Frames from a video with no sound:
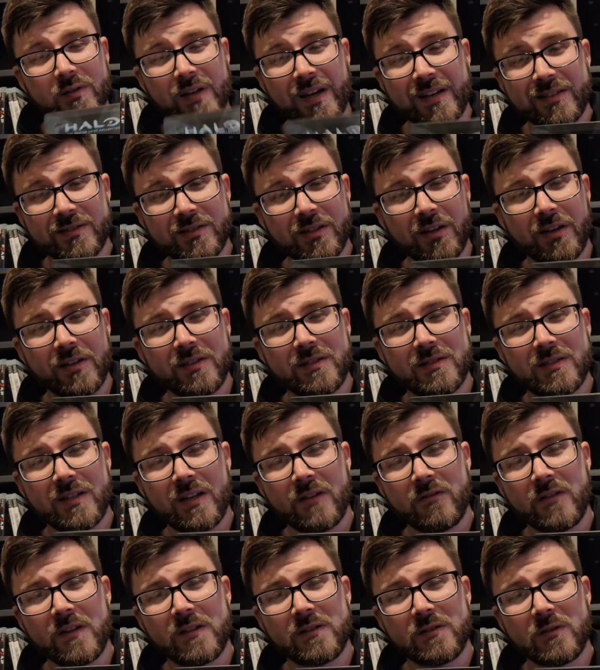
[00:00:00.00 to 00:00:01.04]
Excited to
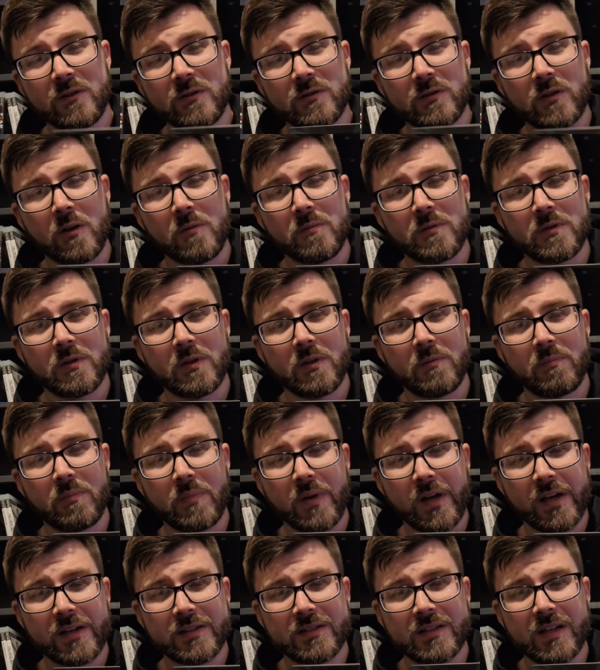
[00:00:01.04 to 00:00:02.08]
see if this does come to
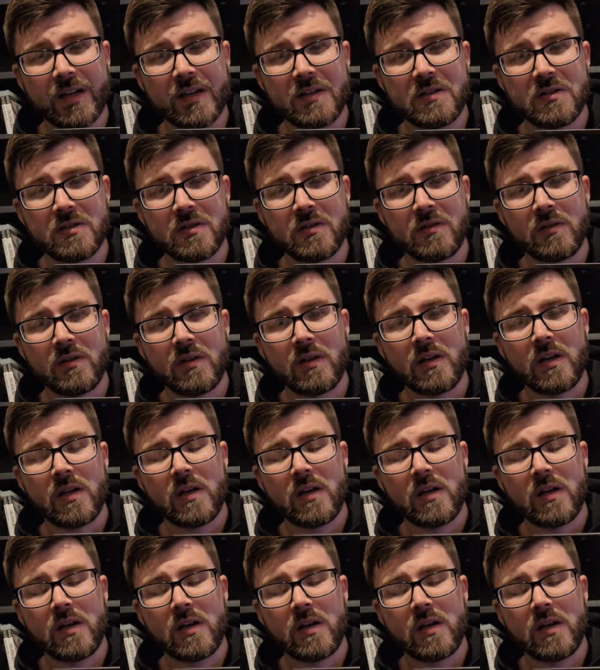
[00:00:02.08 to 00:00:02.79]
PlayStation.